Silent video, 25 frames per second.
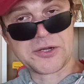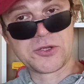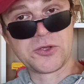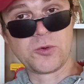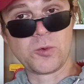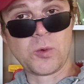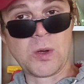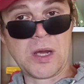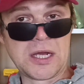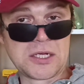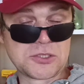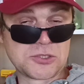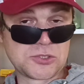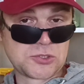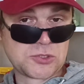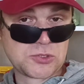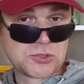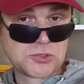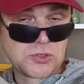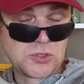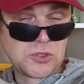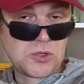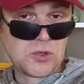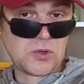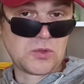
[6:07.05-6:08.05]
you want
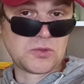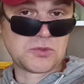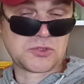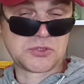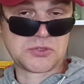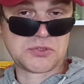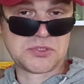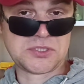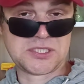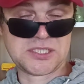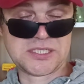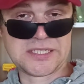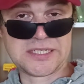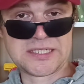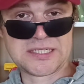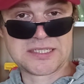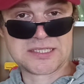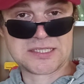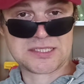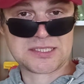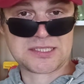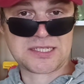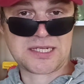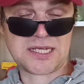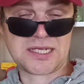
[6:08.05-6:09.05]
to go to
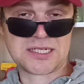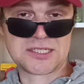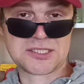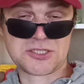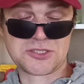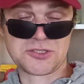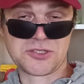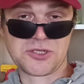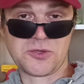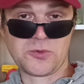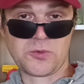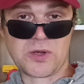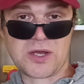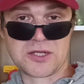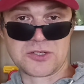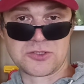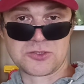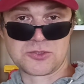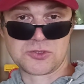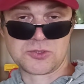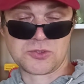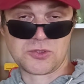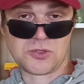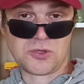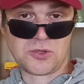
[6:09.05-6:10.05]
dealer center, you
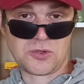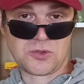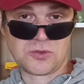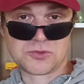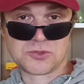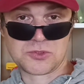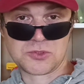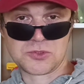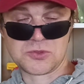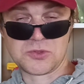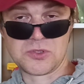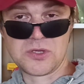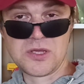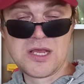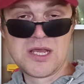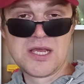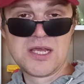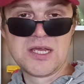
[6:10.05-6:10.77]
want to go to